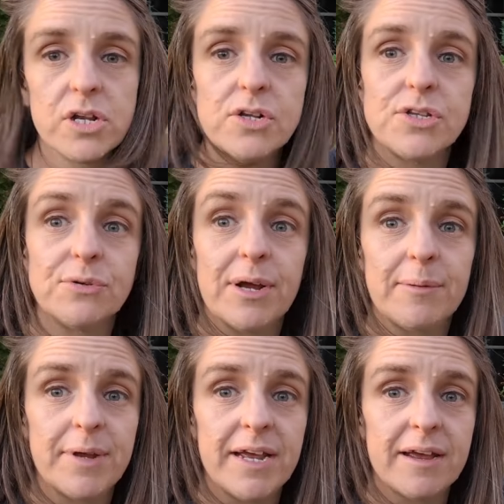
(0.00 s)
little
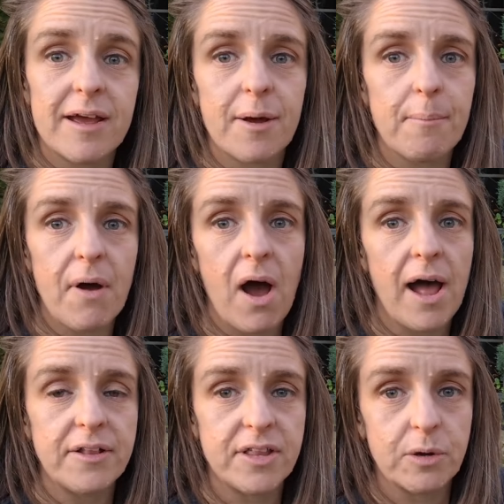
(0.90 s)
ceramic
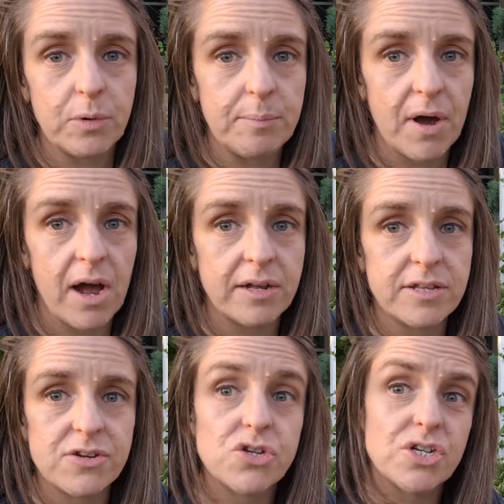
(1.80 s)
pot that we bought
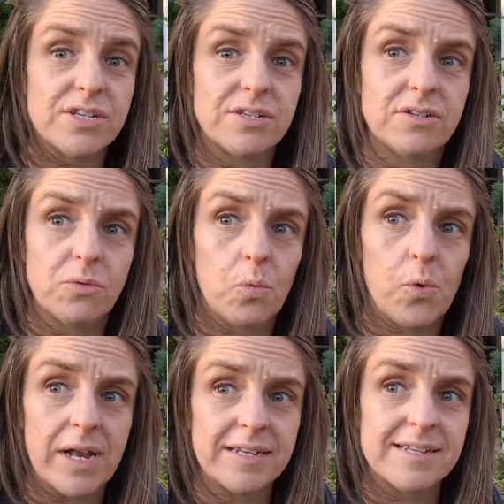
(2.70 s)
that's just
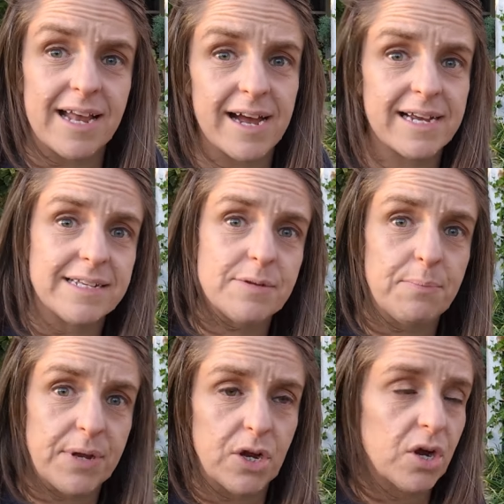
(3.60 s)
one size
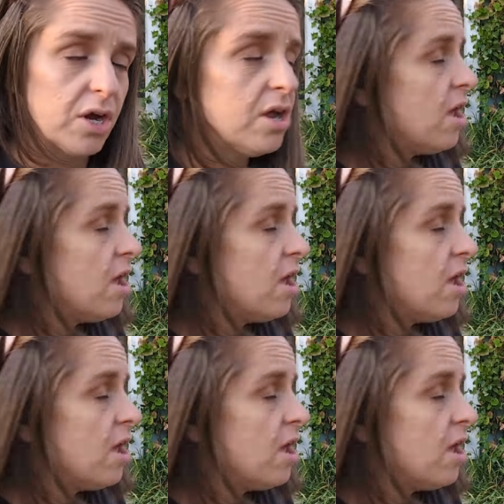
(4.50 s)
bigger